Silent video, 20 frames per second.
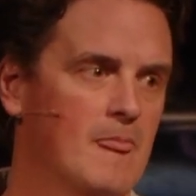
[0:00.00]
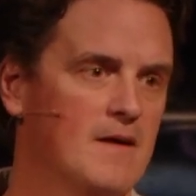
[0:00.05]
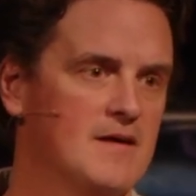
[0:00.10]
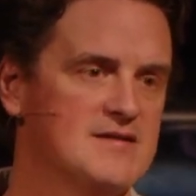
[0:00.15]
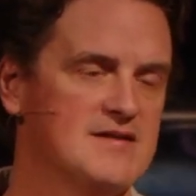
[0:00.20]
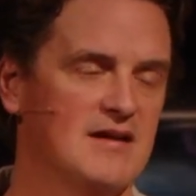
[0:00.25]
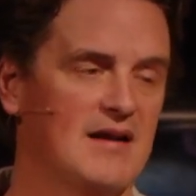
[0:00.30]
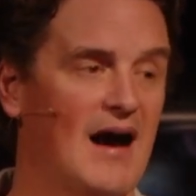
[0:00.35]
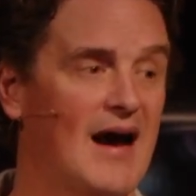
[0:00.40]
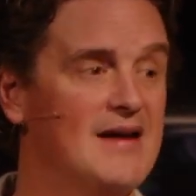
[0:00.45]

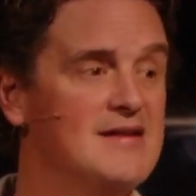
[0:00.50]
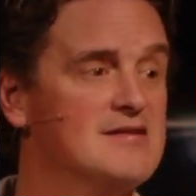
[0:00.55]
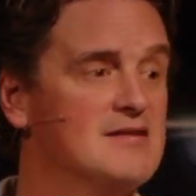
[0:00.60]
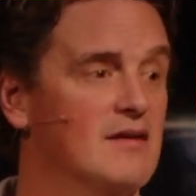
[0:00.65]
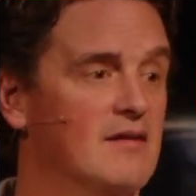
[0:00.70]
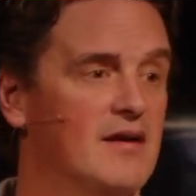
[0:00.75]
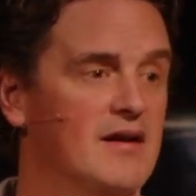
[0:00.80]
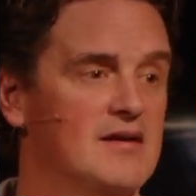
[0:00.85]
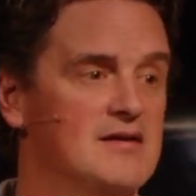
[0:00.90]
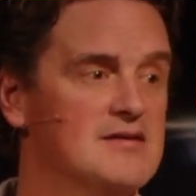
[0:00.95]
Sin
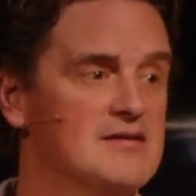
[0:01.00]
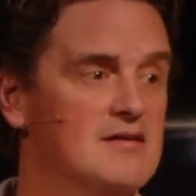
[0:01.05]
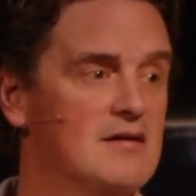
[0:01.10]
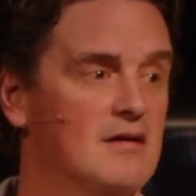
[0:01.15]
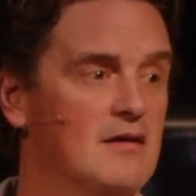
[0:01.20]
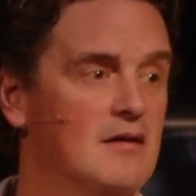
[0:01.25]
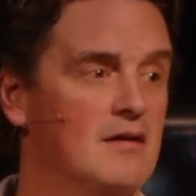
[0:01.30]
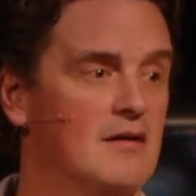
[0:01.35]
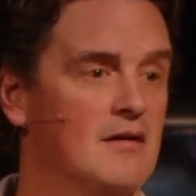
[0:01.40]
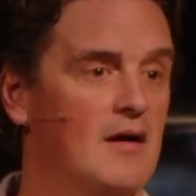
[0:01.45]
isolates.
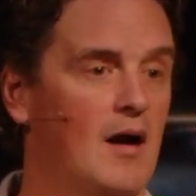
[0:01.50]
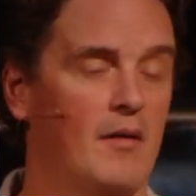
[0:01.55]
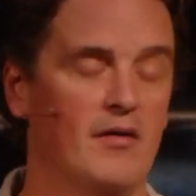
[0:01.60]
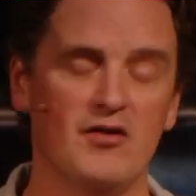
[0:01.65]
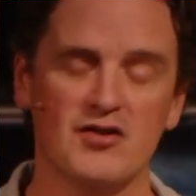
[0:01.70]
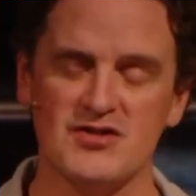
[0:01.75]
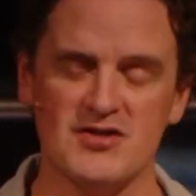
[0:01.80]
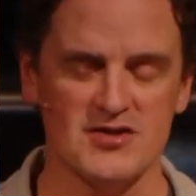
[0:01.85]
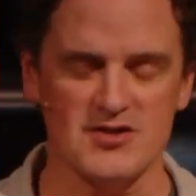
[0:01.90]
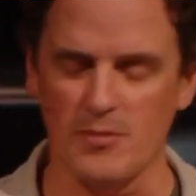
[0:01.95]
I
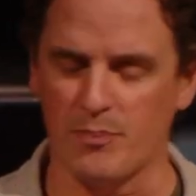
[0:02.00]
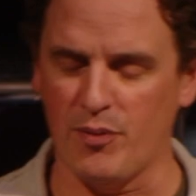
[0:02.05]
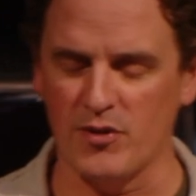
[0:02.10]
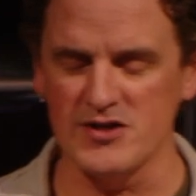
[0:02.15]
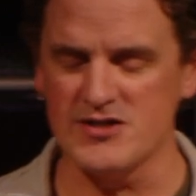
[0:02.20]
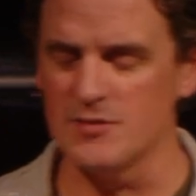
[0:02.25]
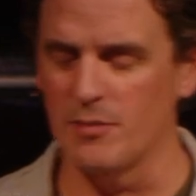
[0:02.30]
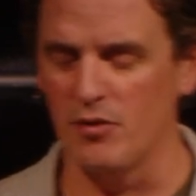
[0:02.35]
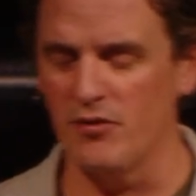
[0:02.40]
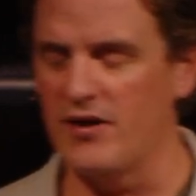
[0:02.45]
mean, this is a
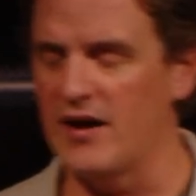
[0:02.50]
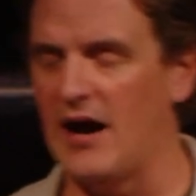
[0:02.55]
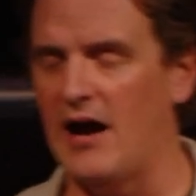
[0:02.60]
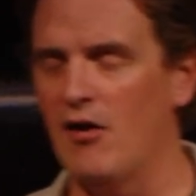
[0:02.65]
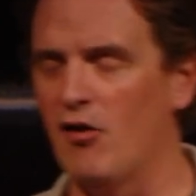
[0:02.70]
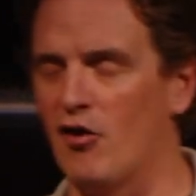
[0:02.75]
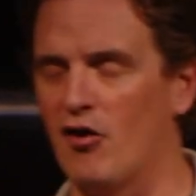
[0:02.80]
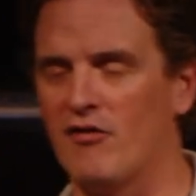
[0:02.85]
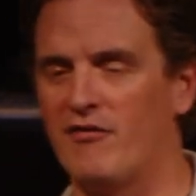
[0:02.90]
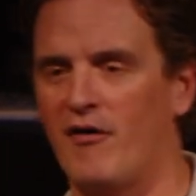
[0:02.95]
principle that I
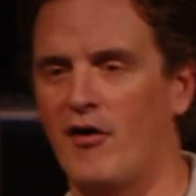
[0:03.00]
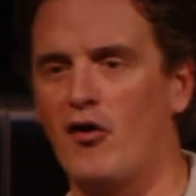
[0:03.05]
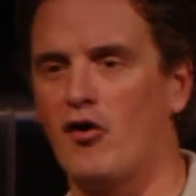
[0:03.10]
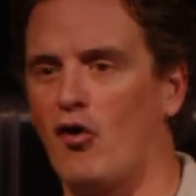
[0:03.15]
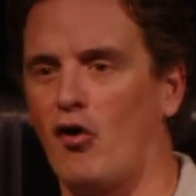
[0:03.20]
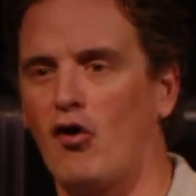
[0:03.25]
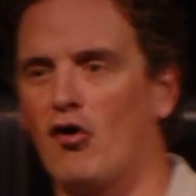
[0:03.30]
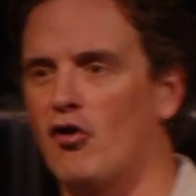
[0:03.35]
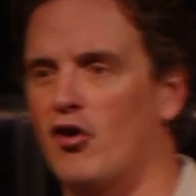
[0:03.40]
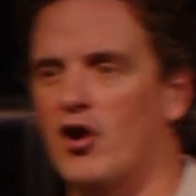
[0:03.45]
learned very
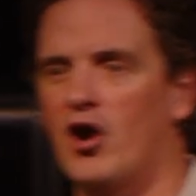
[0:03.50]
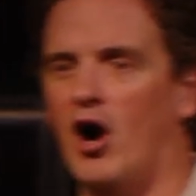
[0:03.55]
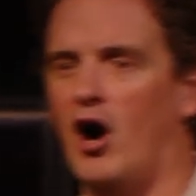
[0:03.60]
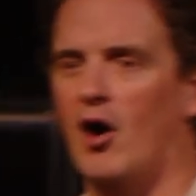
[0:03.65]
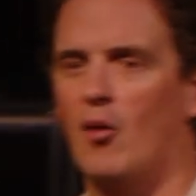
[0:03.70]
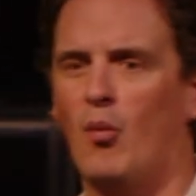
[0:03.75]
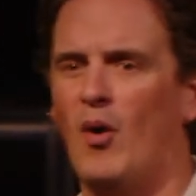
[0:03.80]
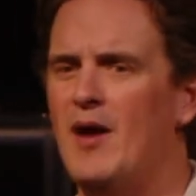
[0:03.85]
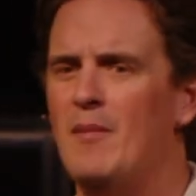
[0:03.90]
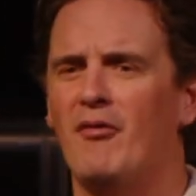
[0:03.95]
early
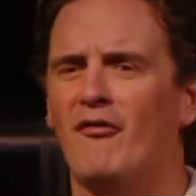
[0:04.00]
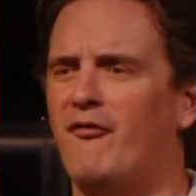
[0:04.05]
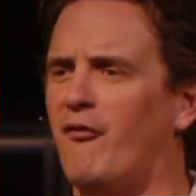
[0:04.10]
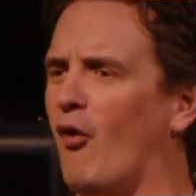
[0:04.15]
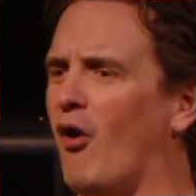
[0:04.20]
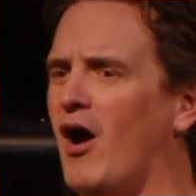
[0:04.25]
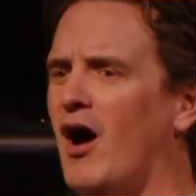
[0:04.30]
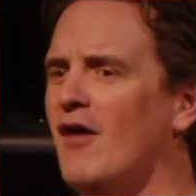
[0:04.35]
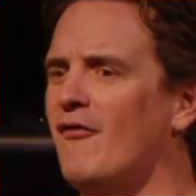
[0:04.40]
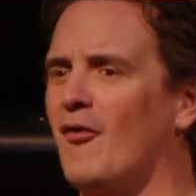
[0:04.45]
on, way
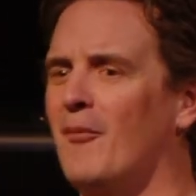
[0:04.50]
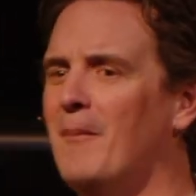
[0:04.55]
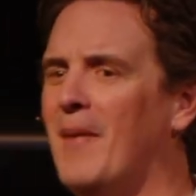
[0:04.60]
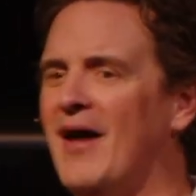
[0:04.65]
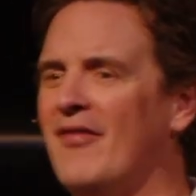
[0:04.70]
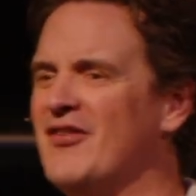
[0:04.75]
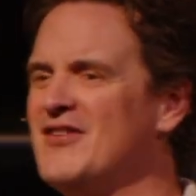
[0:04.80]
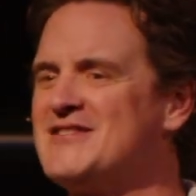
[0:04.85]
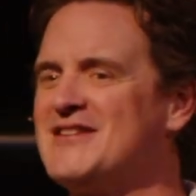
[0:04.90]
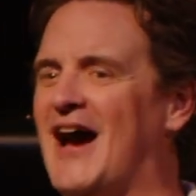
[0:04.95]
before I ever
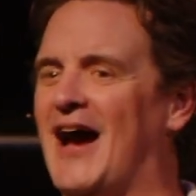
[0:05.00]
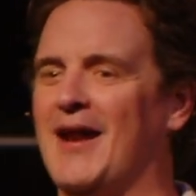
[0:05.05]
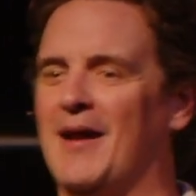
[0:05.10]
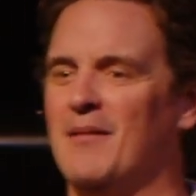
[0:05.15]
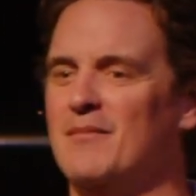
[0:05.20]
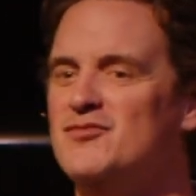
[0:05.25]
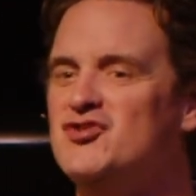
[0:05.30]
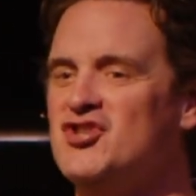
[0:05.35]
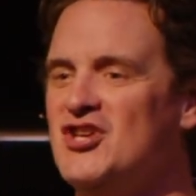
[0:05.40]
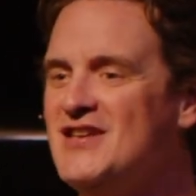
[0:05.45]
met this guy
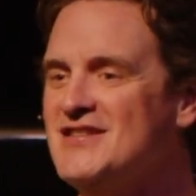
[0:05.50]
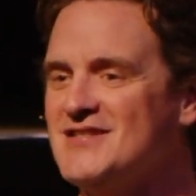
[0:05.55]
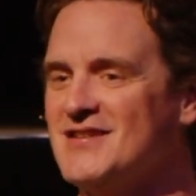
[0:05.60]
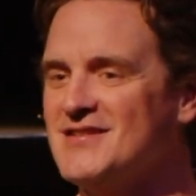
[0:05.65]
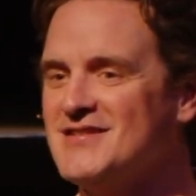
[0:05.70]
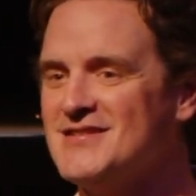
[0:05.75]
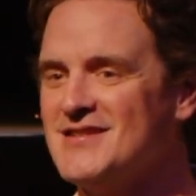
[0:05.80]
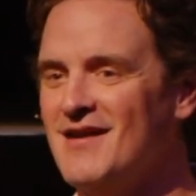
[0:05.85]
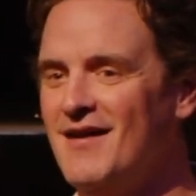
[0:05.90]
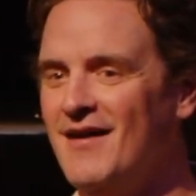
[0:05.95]
named
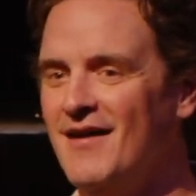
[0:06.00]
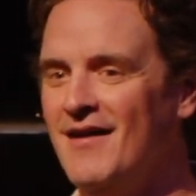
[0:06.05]
Jesus.